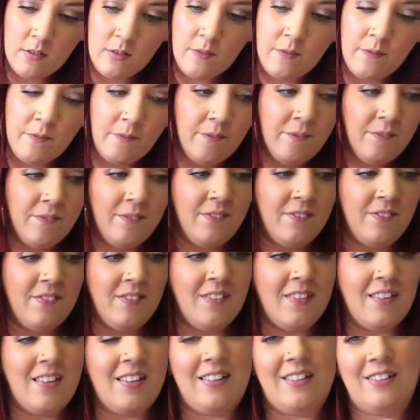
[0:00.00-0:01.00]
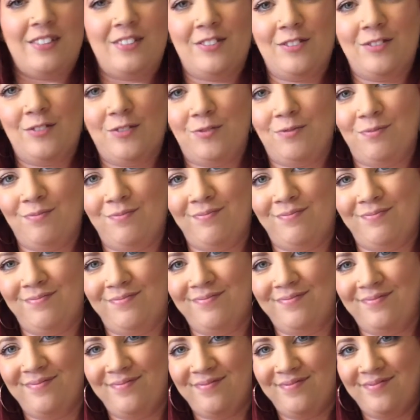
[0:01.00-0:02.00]

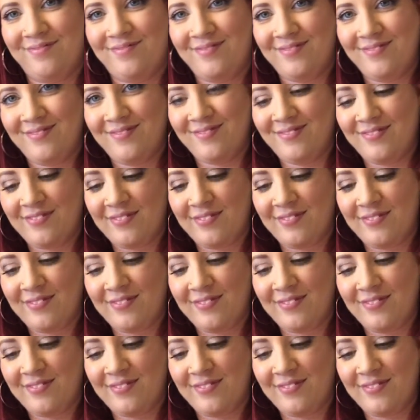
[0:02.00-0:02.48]
[no speech]